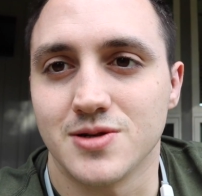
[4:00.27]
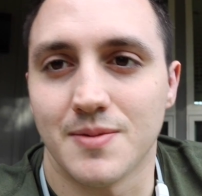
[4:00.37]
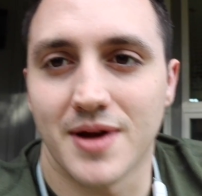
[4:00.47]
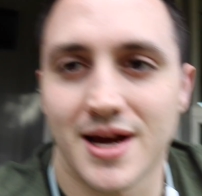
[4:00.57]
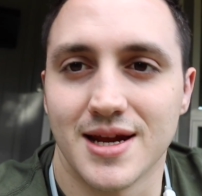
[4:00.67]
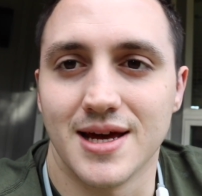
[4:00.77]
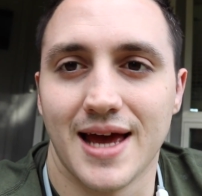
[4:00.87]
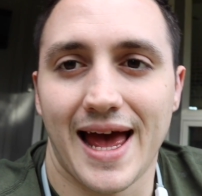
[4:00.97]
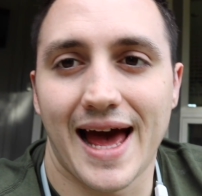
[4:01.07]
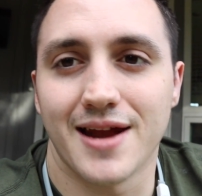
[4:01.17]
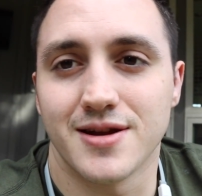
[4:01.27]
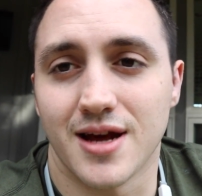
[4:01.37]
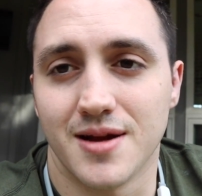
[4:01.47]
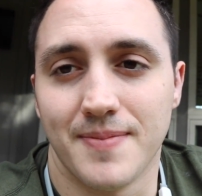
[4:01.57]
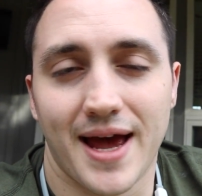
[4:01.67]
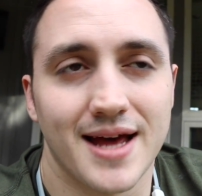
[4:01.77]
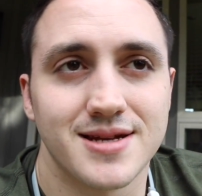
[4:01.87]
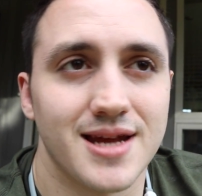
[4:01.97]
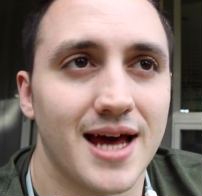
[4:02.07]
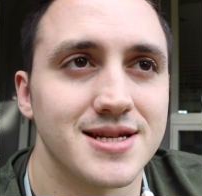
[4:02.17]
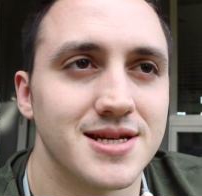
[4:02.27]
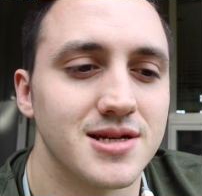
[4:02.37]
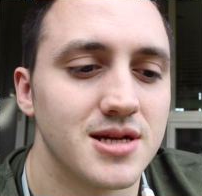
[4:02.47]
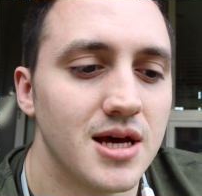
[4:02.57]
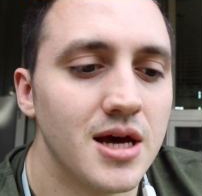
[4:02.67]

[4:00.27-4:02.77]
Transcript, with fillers: so I'm not going to add a ton of mass as is.